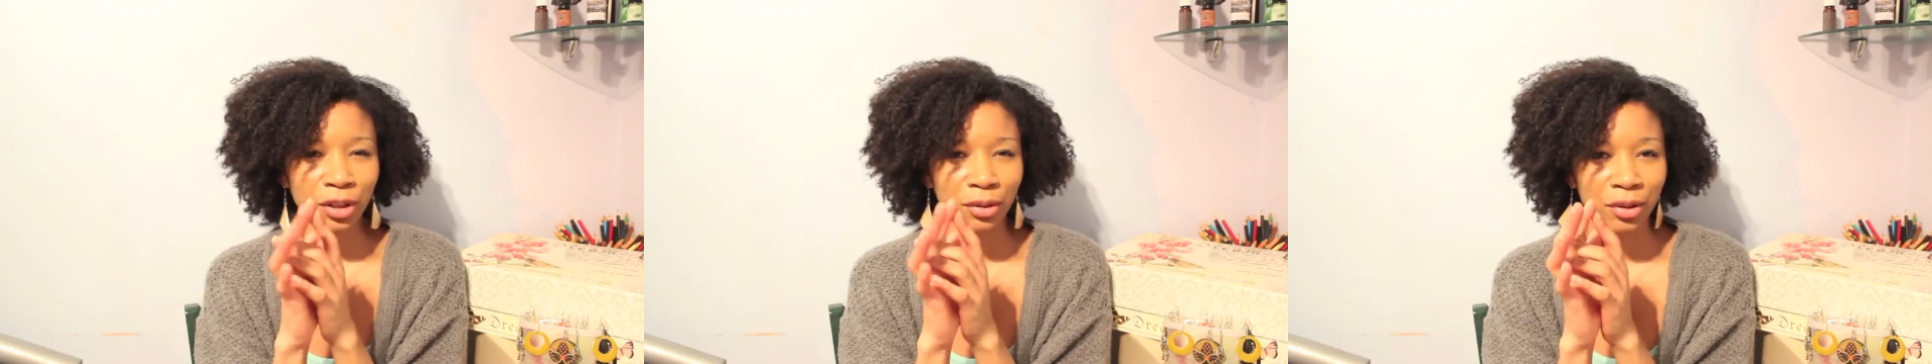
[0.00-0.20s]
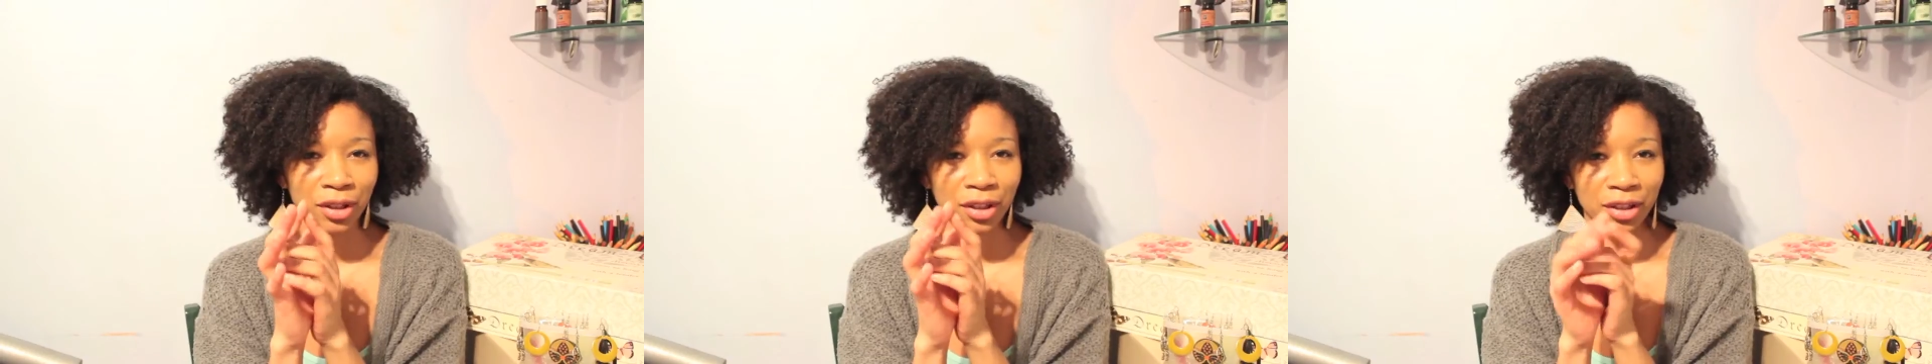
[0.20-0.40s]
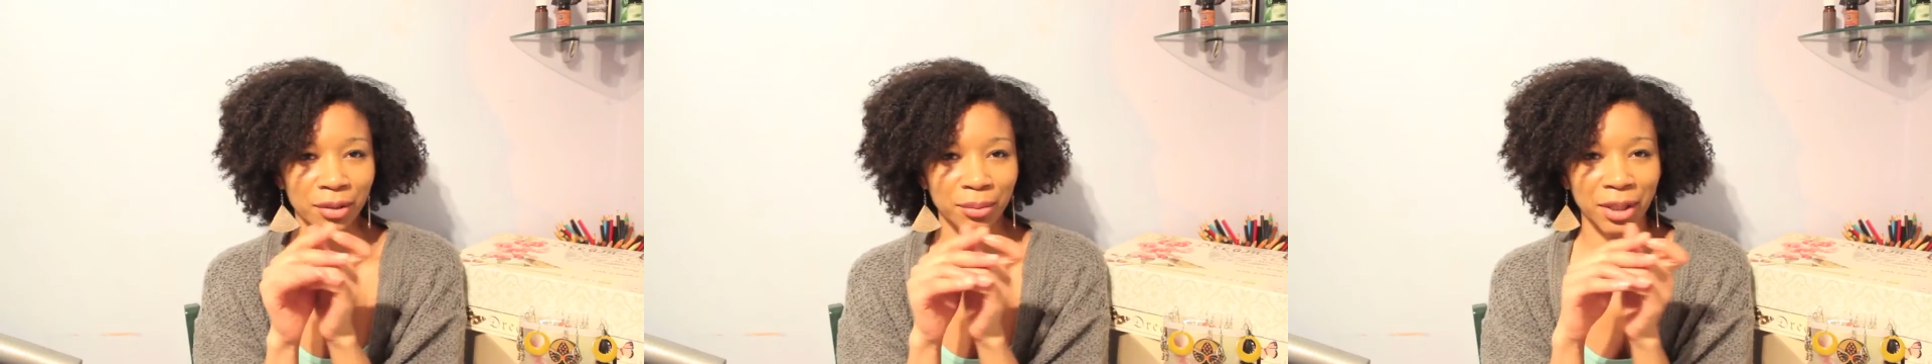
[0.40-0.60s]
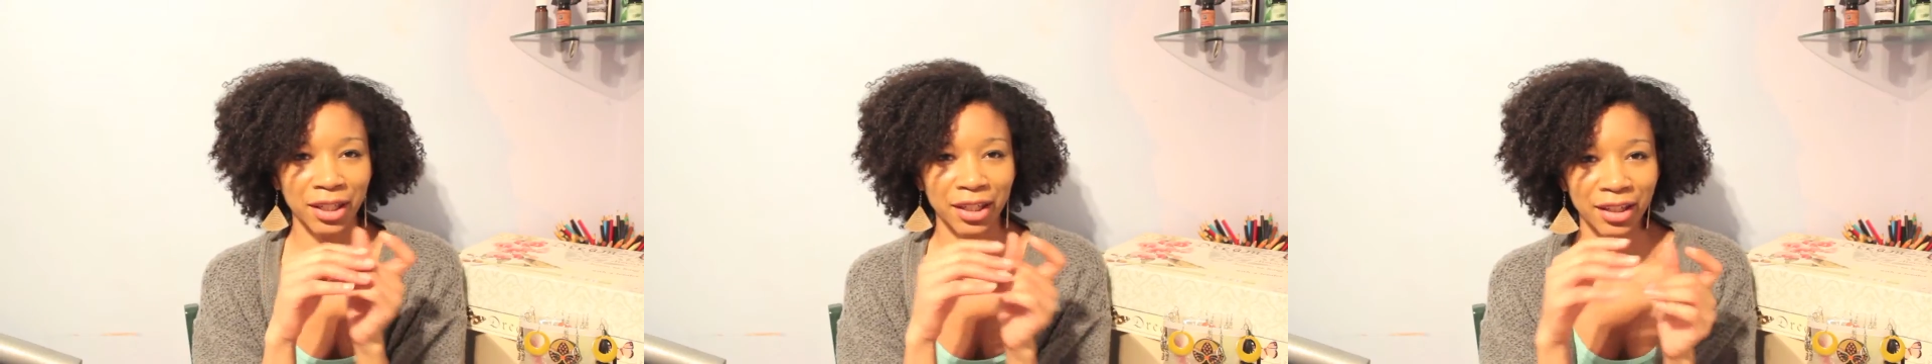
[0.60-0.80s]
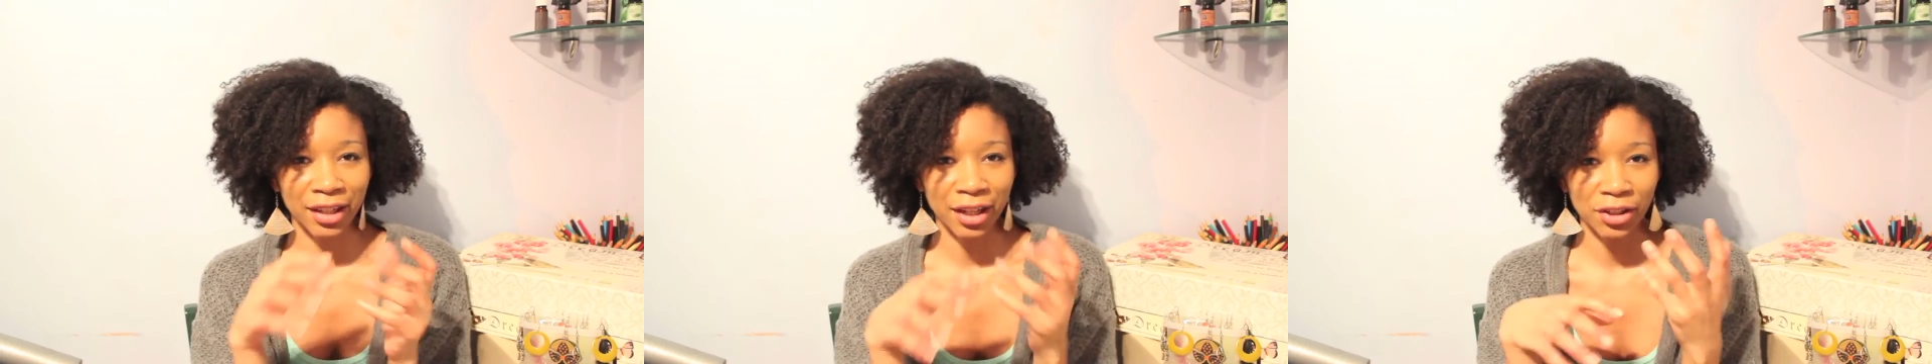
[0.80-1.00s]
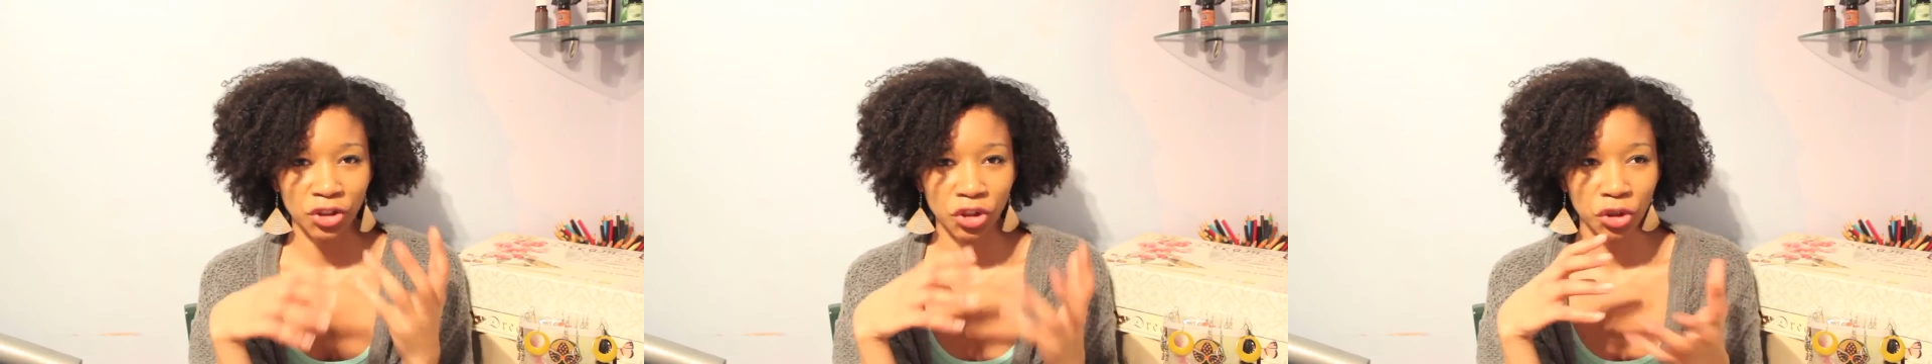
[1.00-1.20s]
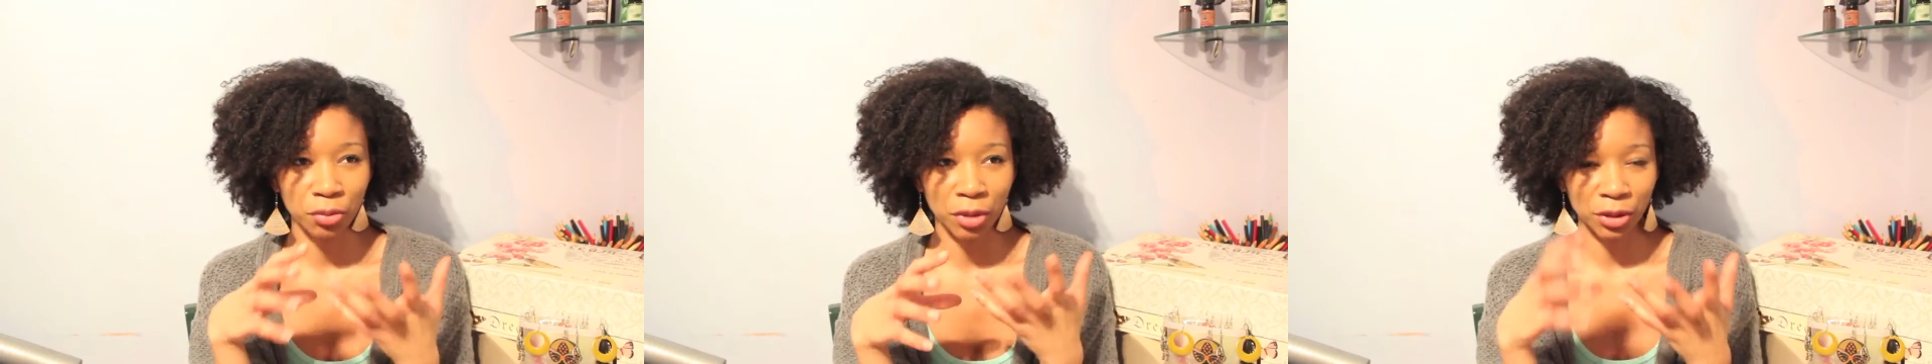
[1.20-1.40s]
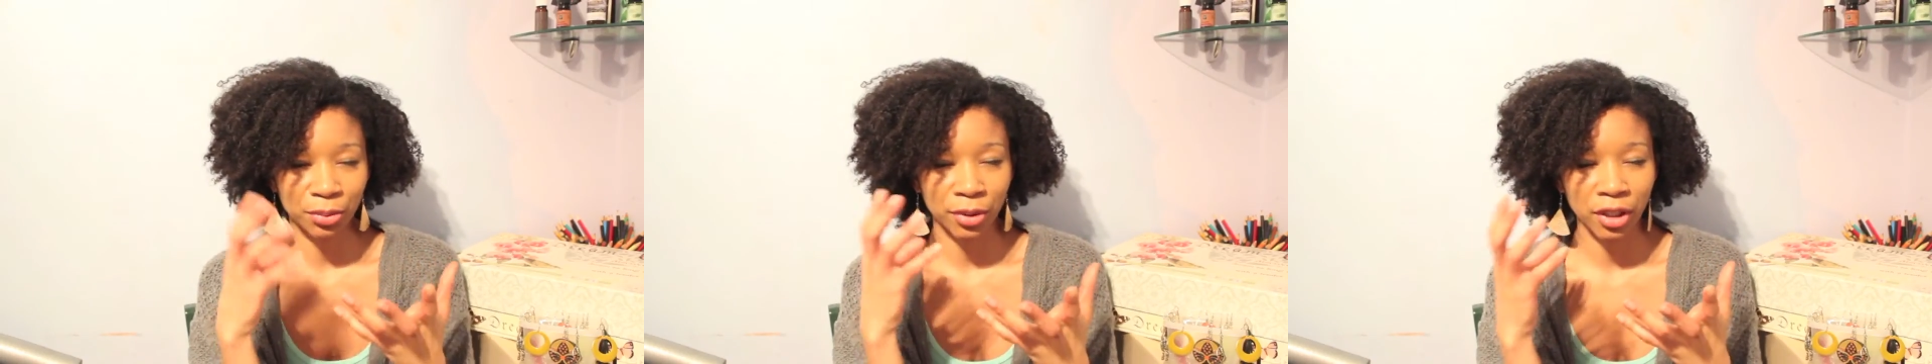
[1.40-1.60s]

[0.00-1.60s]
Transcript: think my hair likes too much